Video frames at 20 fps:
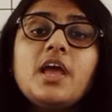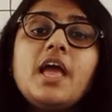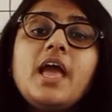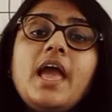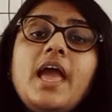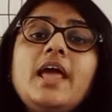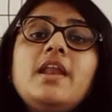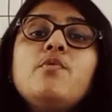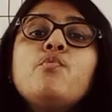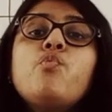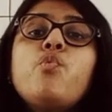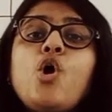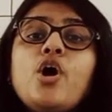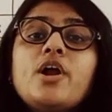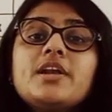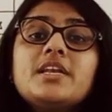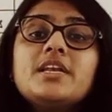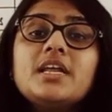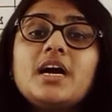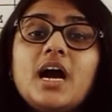and
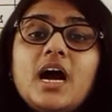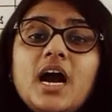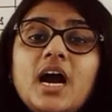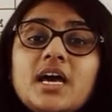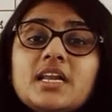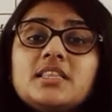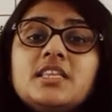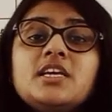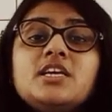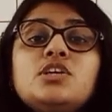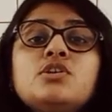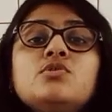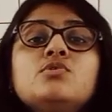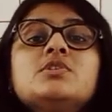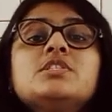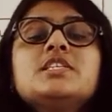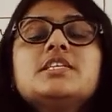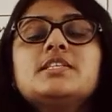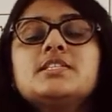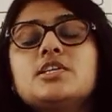what are the
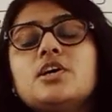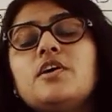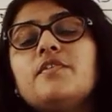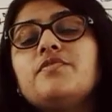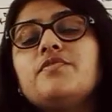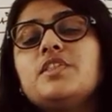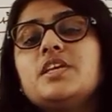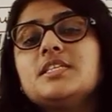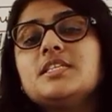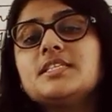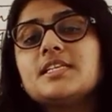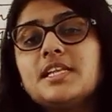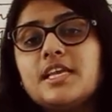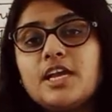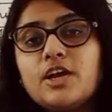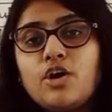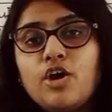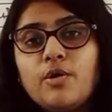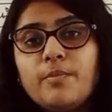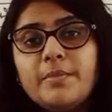uses of this
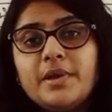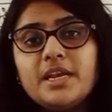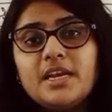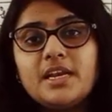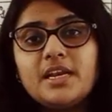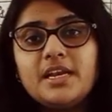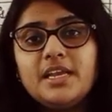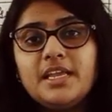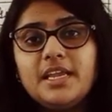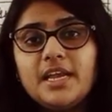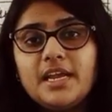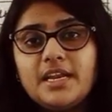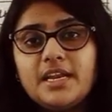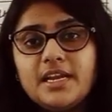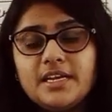recombinant DNA